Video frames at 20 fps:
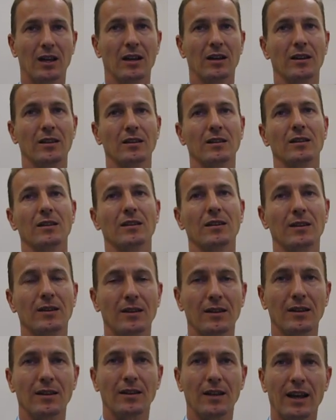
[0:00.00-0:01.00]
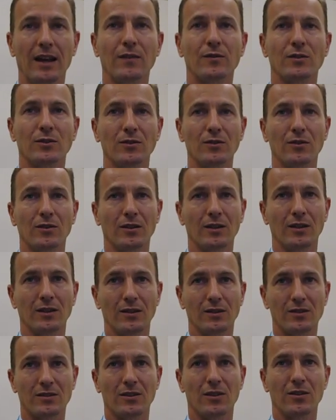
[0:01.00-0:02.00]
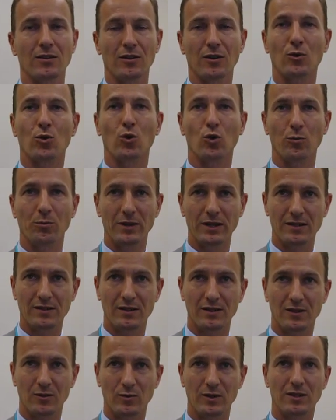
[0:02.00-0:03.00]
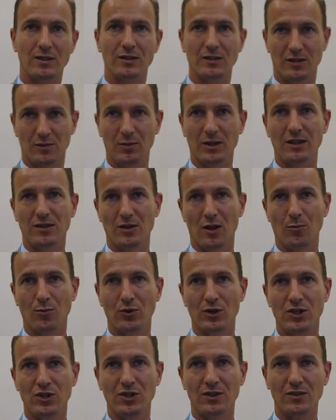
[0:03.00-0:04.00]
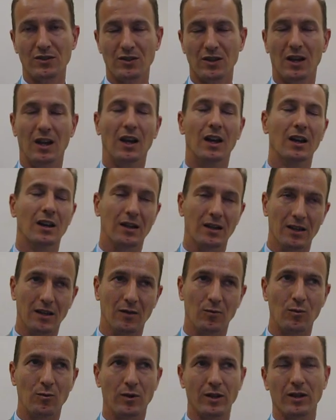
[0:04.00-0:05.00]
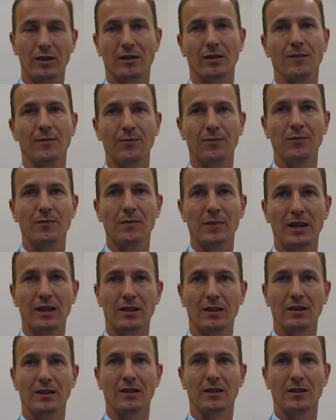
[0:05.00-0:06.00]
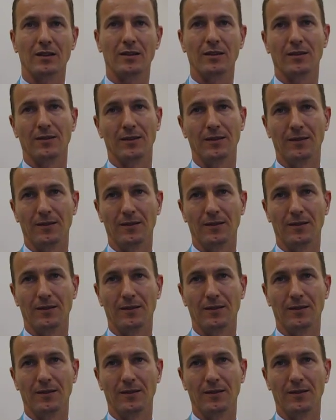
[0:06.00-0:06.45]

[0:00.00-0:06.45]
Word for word: And, uh, and after right. uh, starting our core business, which is space operations, uh, we want to make uh,